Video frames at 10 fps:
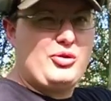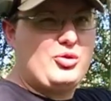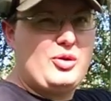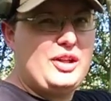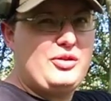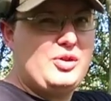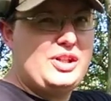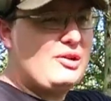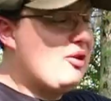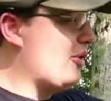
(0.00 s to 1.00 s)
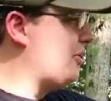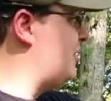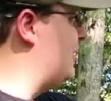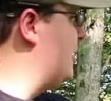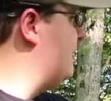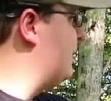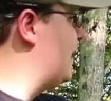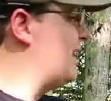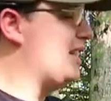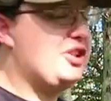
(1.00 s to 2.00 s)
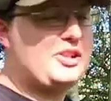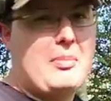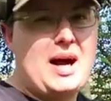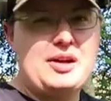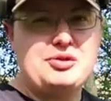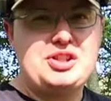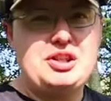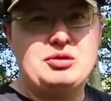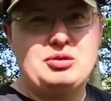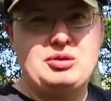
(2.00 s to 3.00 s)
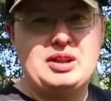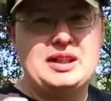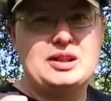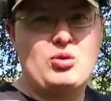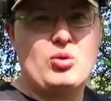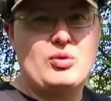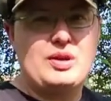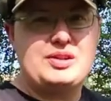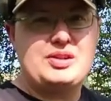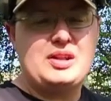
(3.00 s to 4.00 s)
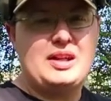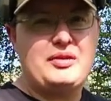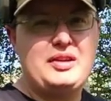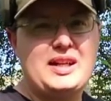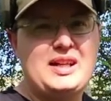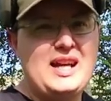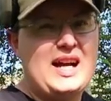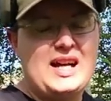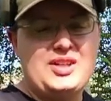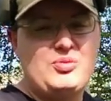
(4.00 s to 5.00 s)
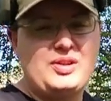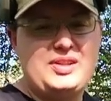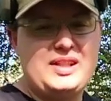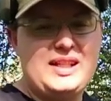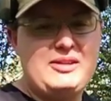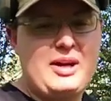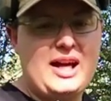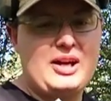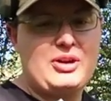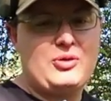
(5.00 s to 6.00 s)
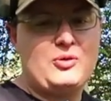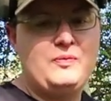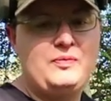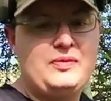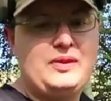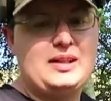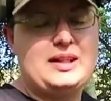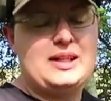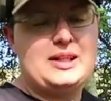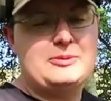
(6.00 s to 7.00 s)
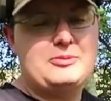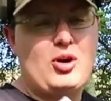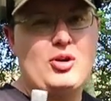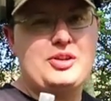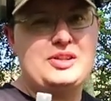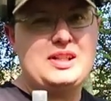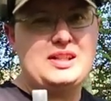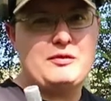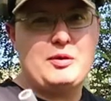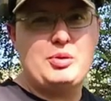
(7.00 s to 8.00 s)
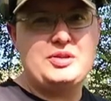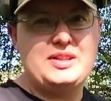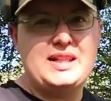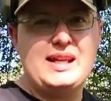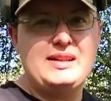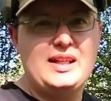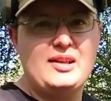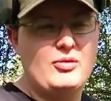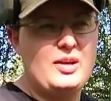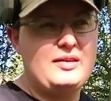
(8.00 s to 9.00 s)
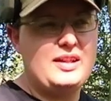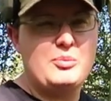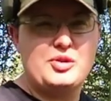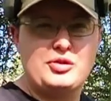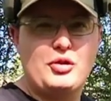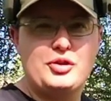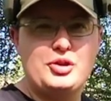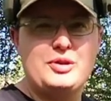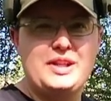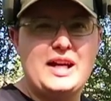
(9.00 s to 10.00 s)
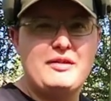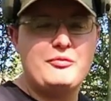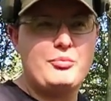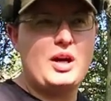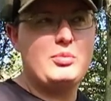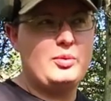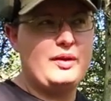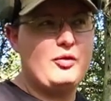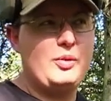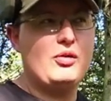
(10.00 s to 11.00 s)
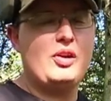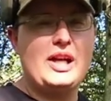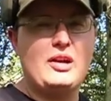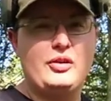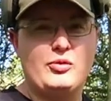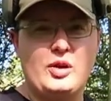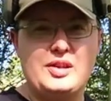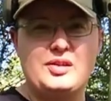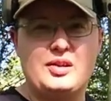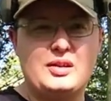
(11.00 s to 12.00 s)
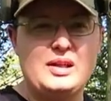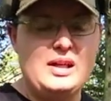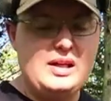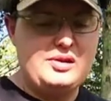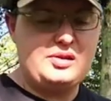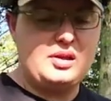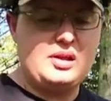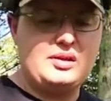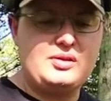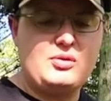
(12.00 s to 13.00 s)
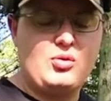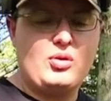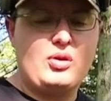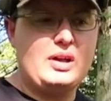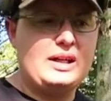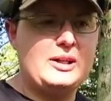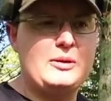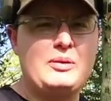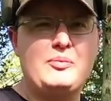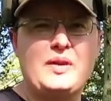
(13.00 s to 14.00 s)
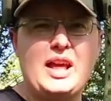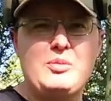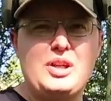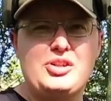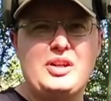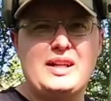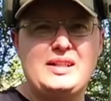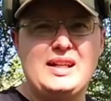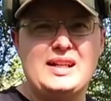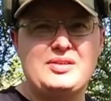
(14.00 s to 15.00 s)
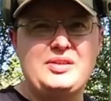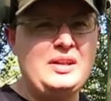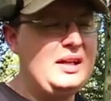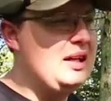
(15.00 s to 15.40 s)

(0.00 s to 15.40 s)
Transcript: or 23 yards. It's just mild steel, 1/4 inch thick. I just want to see how hard this hits, if it puts a dent in it or anything. I'm going to start doing that probably from here on out on the rest of the slugs or ammunition I test,